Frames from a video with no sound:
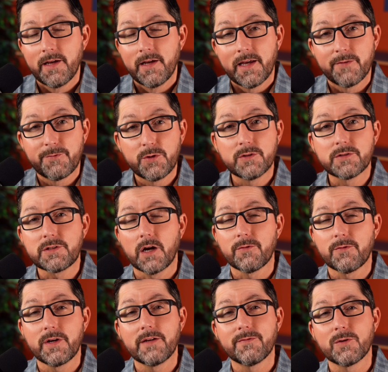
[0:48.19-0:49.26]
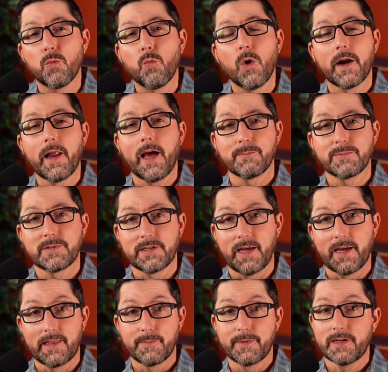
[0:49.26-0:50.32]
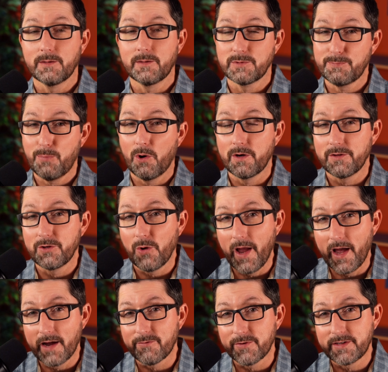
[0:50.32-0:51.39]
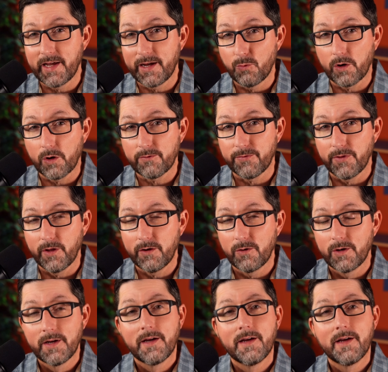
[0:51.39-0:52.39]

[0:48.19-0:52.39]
If you discover even one app today that becomes part of your everyday workflow,